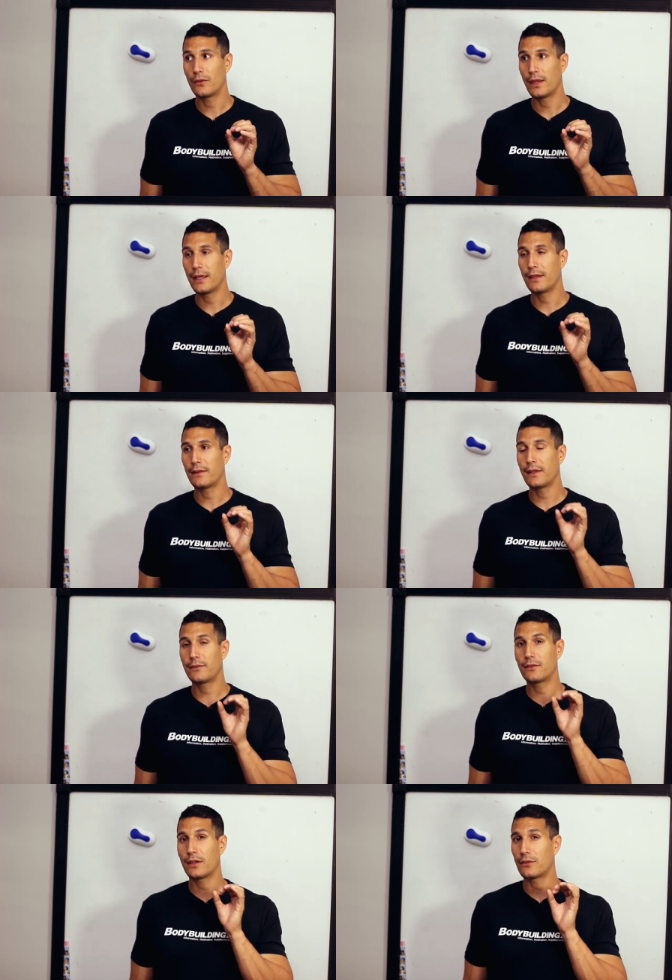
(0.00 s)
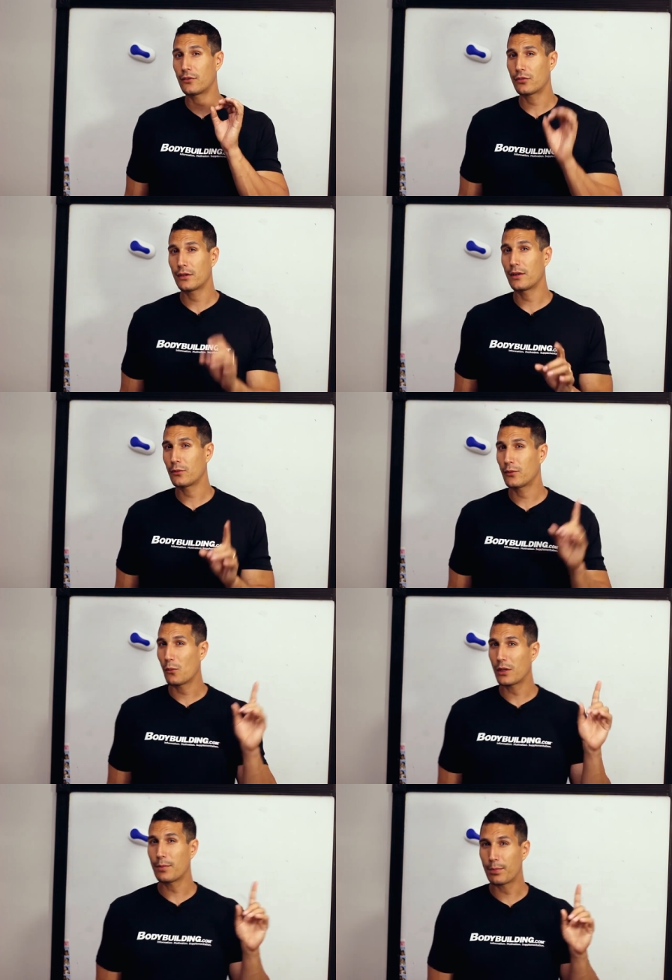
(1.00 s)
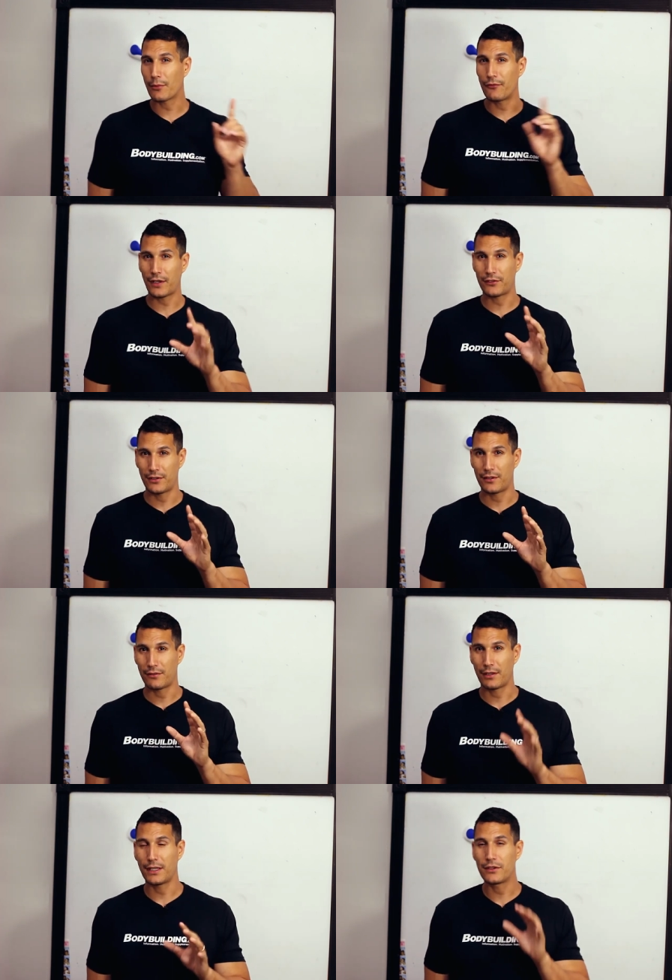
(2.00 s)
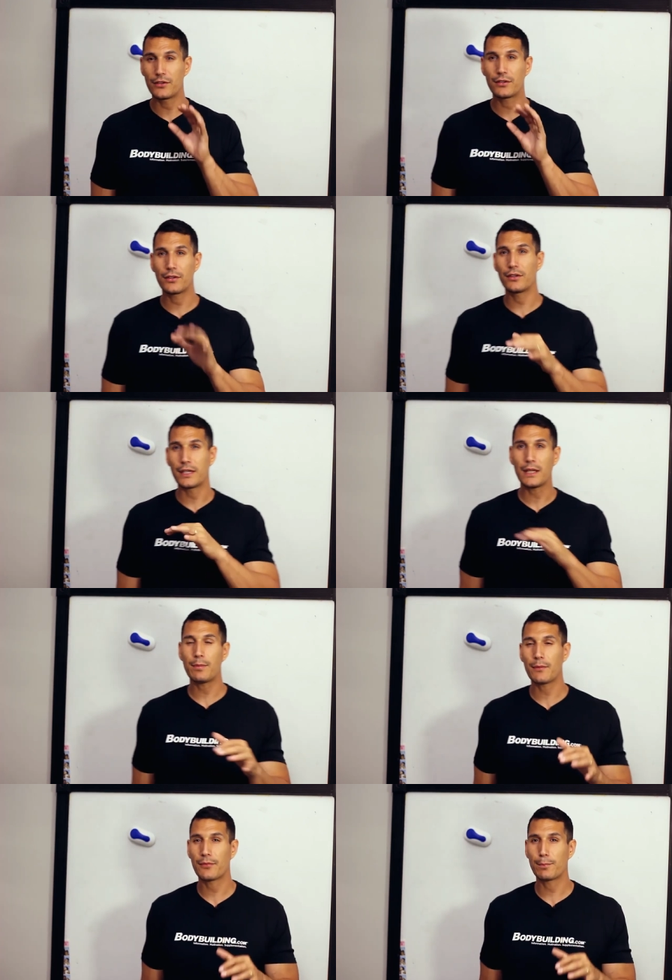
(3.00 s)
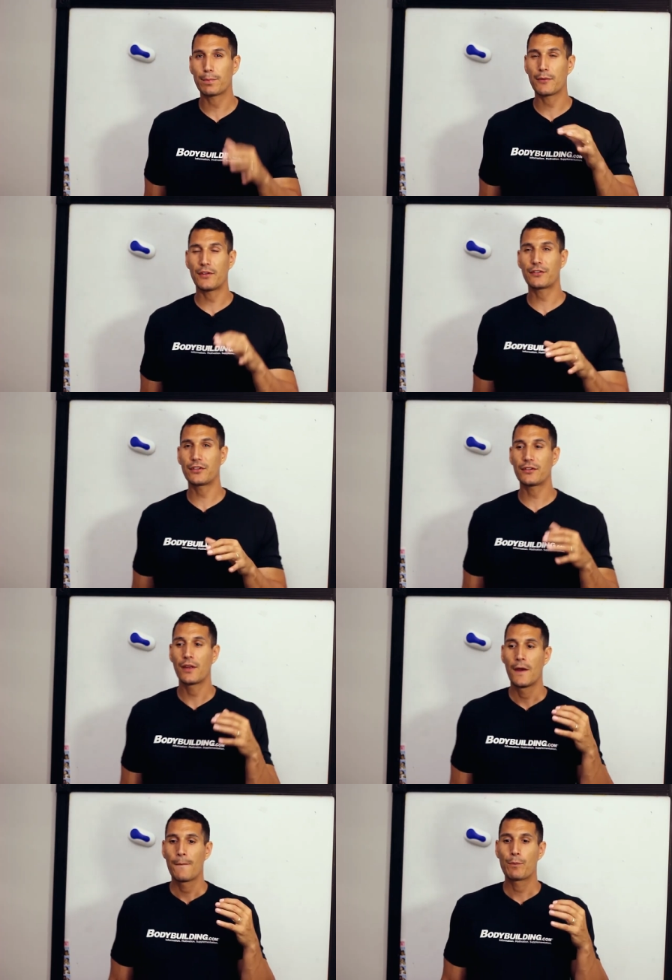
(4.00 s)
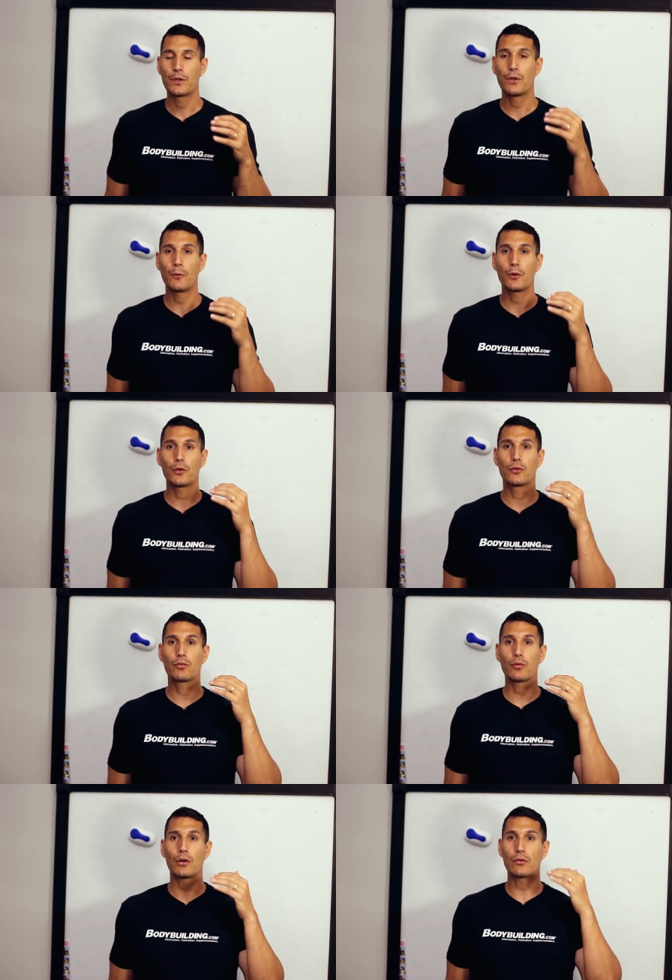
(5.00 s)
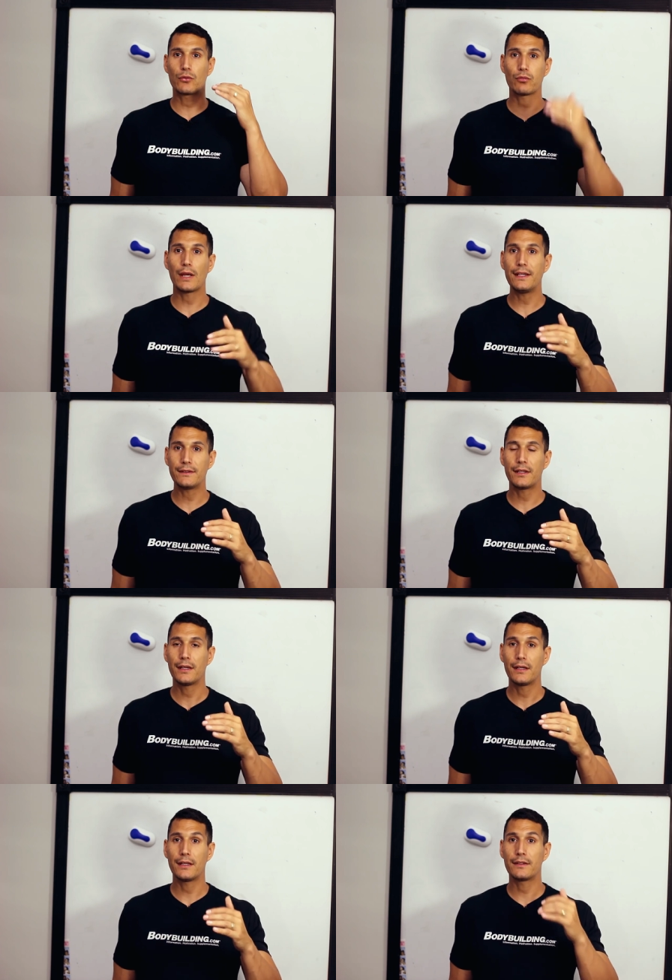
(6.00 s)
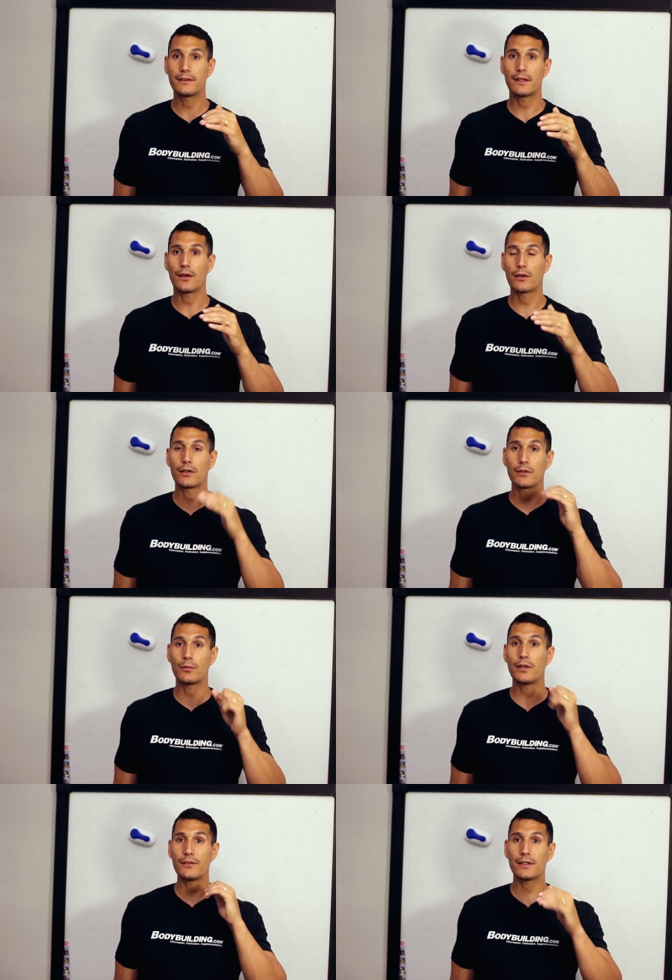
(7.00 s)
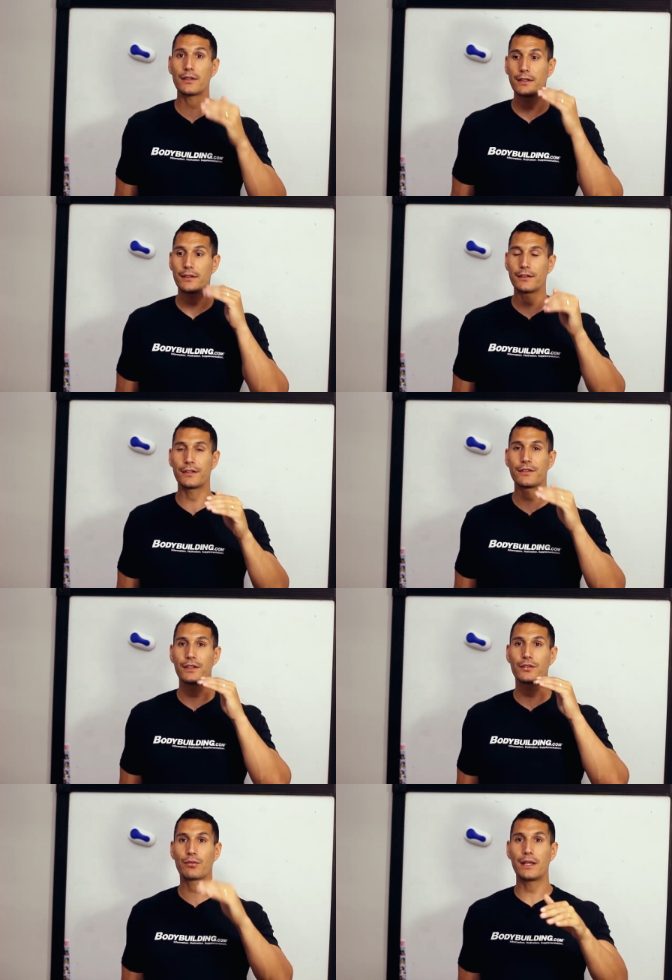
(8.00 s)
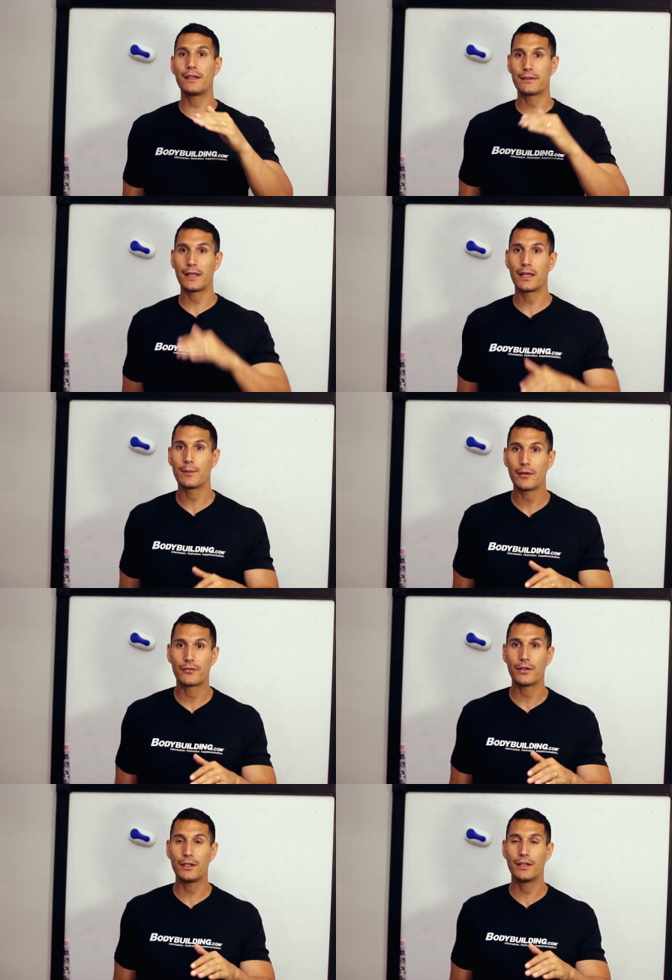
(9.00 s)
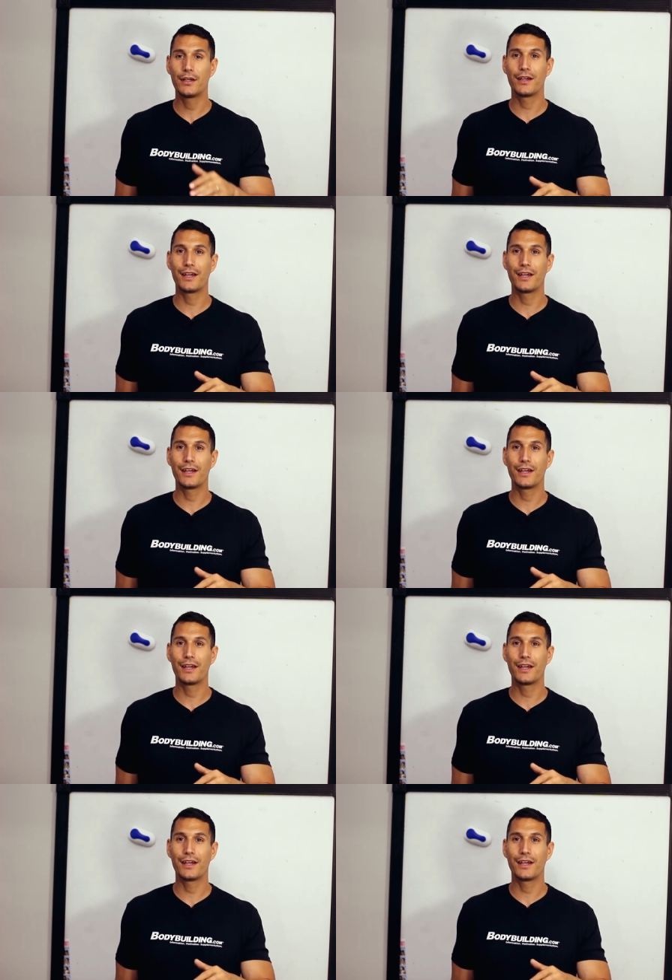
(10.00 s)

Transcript: they, they, they, they, they want to be a perfectionist, right? And you, you can't be a perfectionist. You know, gr- great is, the, or what is it? Is, it's, it's great is the enemy of good.